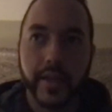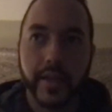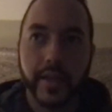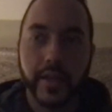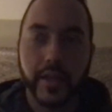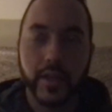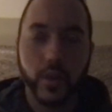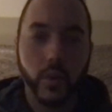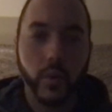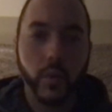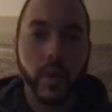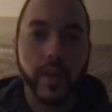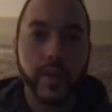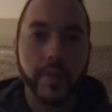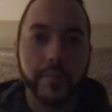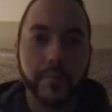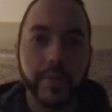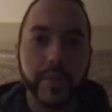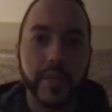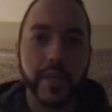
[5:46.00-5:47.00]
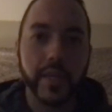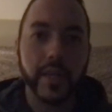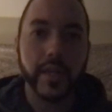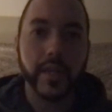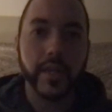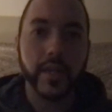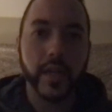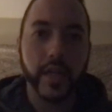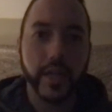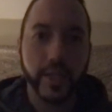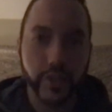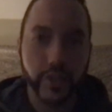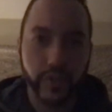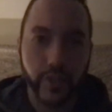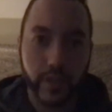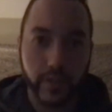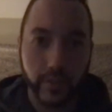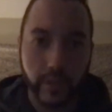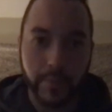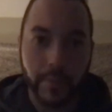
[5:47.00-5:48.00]
you don't want to be a
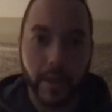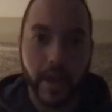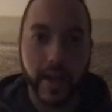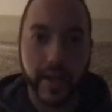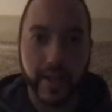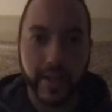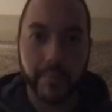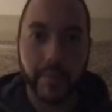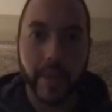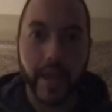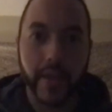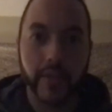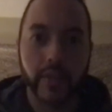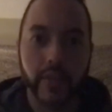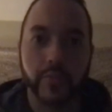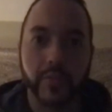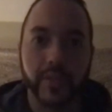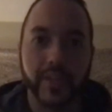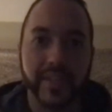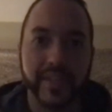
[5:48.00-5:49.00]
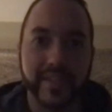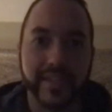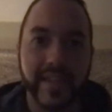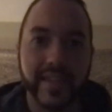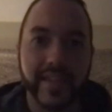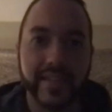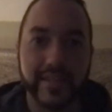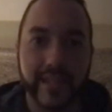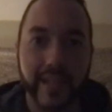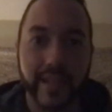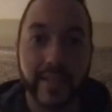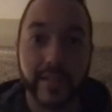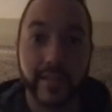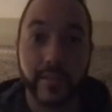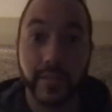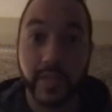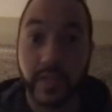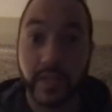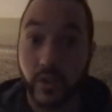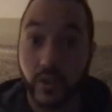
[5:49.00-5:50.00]
strictly pocket passer because that's not
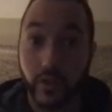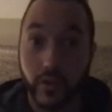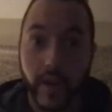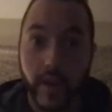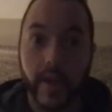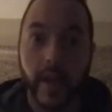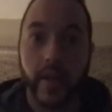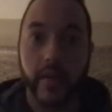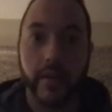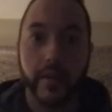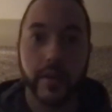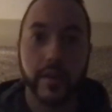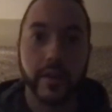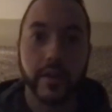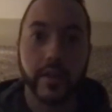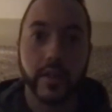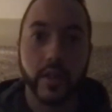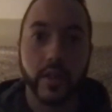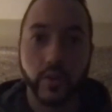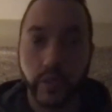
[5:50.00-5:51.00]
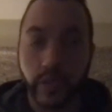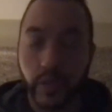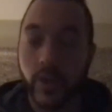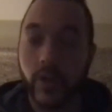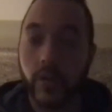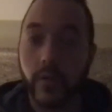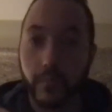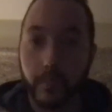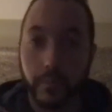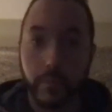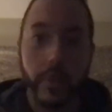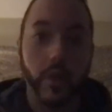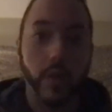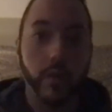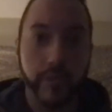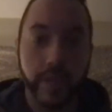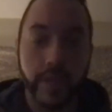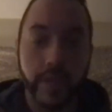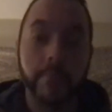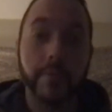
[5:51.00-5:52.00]
something you're great at. You know, you're, you
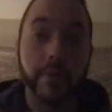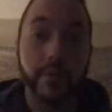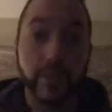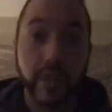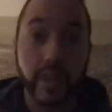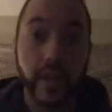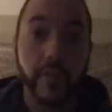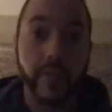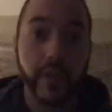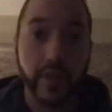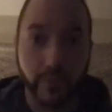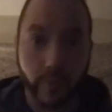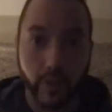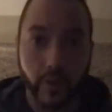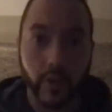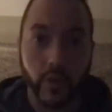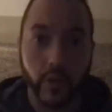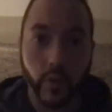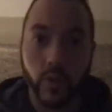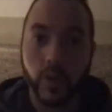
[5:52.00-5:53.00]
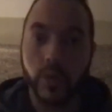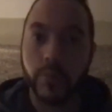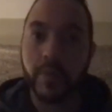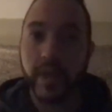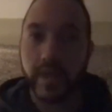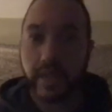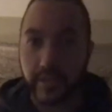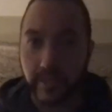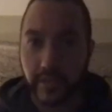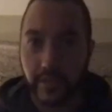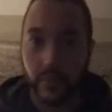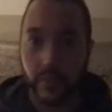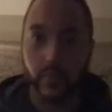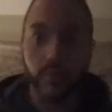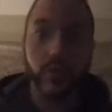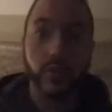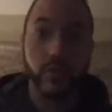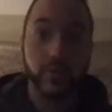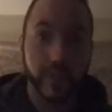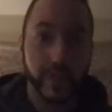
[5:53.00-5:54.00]
know, the ability of a running quarterback is to
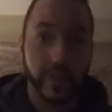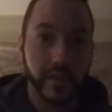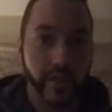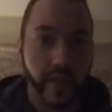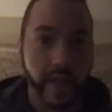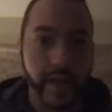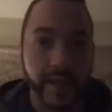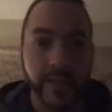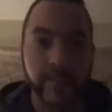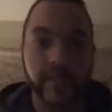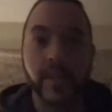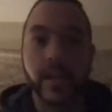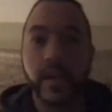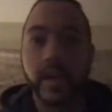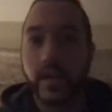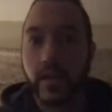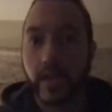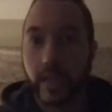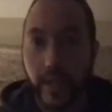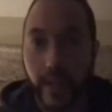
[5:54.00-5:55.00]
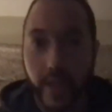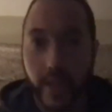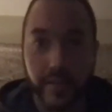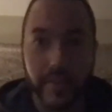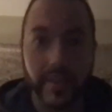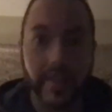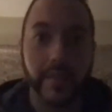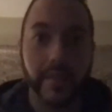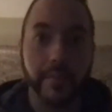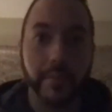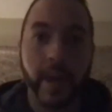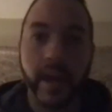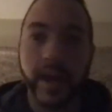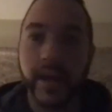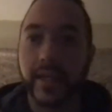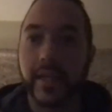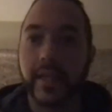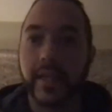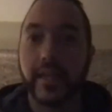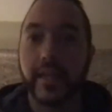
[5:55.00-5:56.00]
use his legs, get outside the
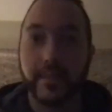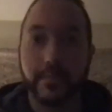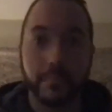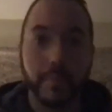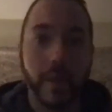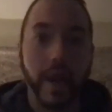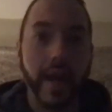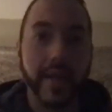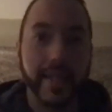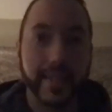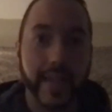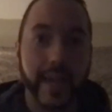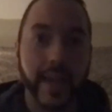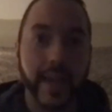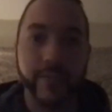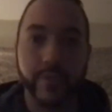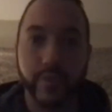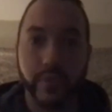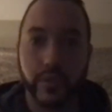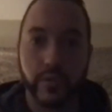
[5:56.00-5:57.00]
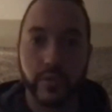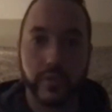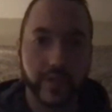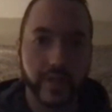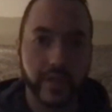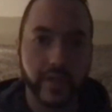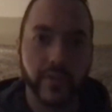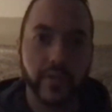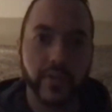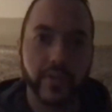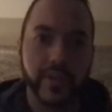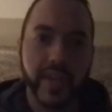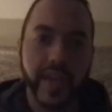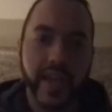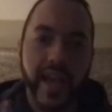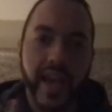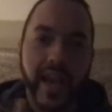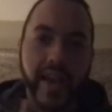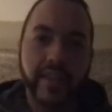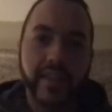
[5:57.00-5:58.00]
pocket and buy time for his receivers.
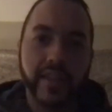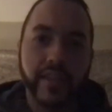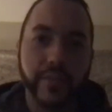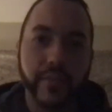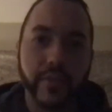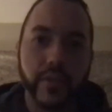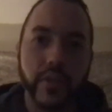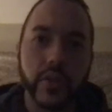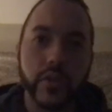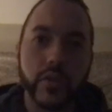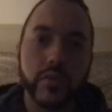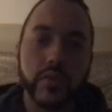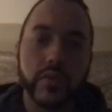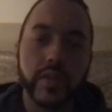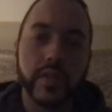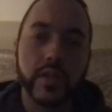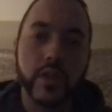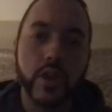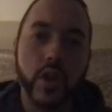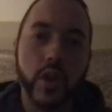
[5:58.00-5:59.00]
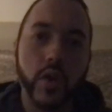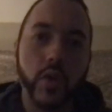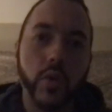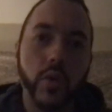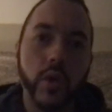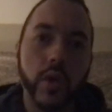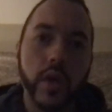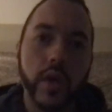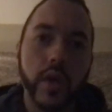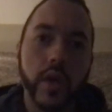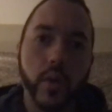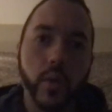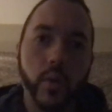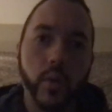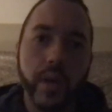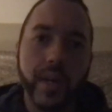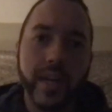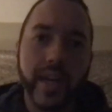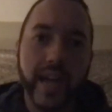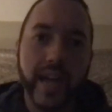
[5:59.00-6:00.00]
I think for you to know
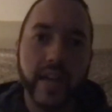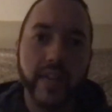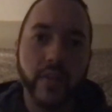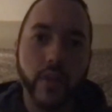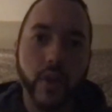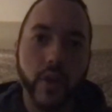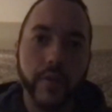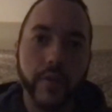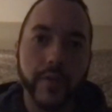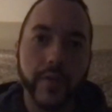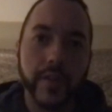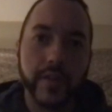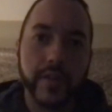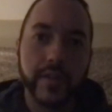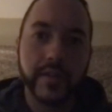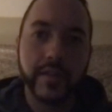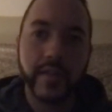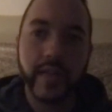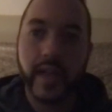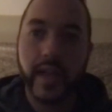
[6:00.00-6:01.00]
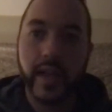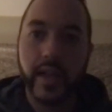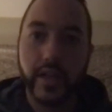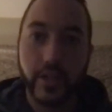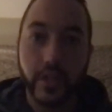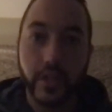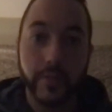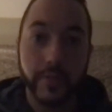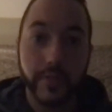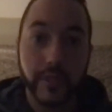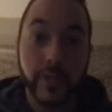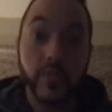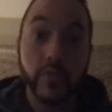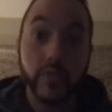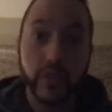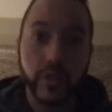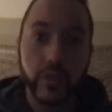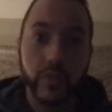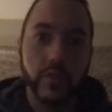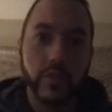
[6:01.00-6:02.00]
what kind of offense that
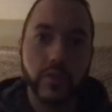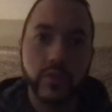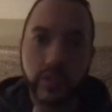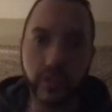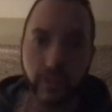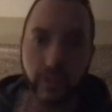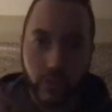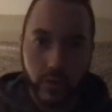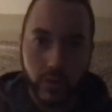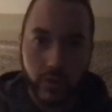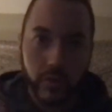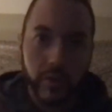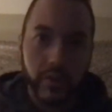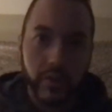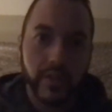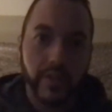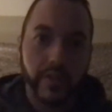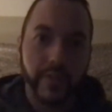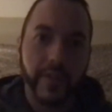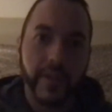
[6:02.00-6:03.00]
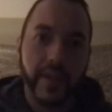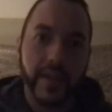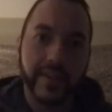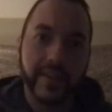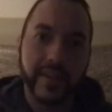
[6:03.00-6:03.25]
suits you, and you just alluded to the fact